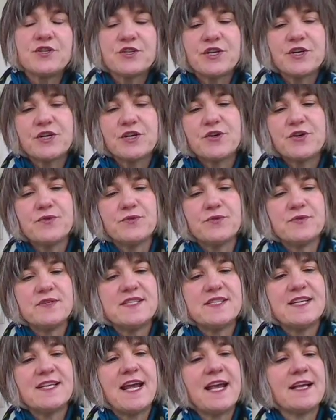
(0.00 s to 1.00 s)
cocoon
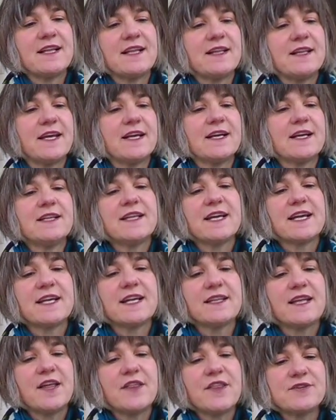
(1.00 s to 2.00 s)
dangling, like a
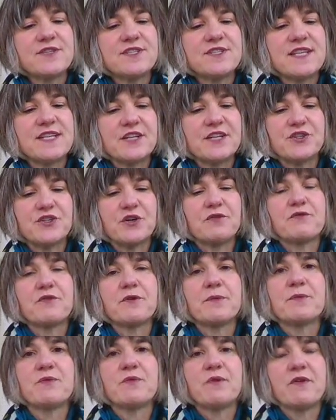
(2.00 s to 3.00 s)
leather satchel,
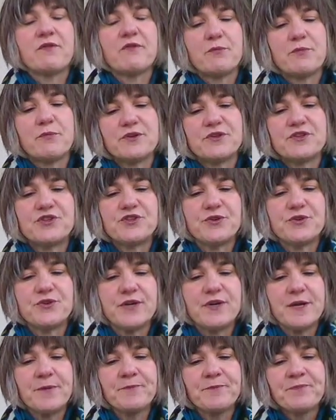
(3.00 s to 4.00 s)
from the river birch
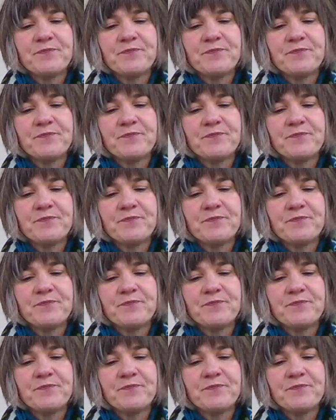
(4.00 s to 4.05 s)
tree.